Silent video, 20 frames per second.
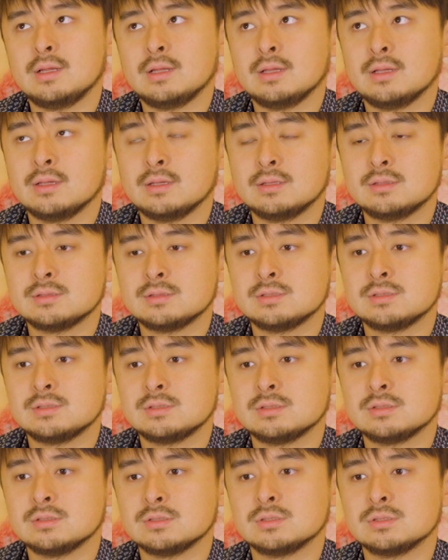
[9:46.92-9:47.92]

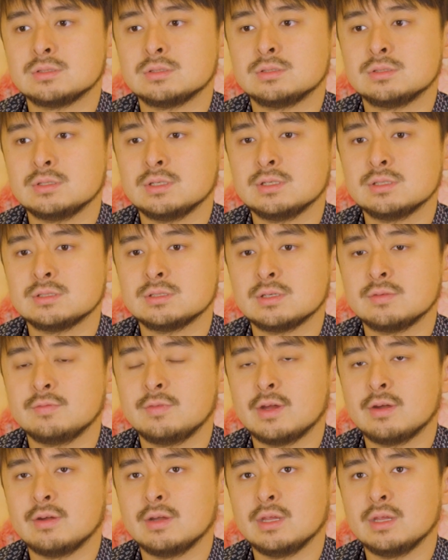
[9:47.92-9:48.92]
It's just a
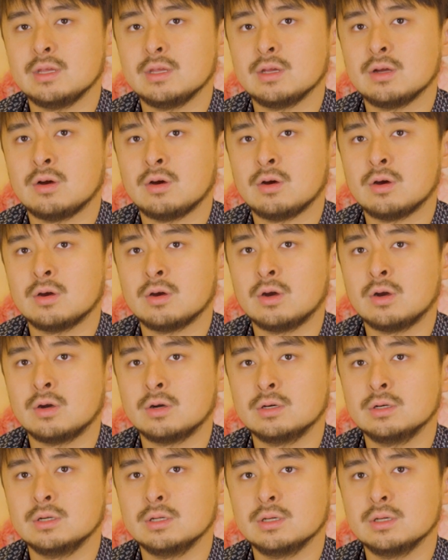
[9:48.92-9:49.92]
very
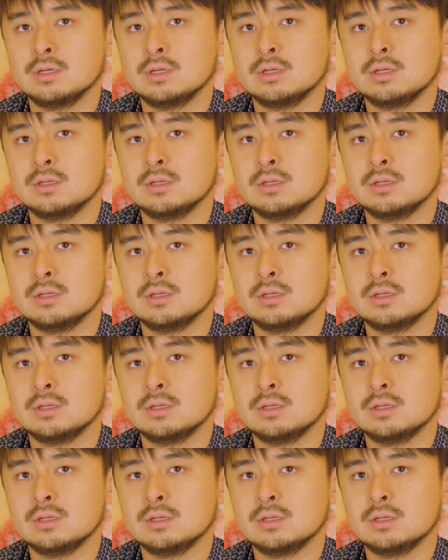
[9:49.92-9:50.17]
hard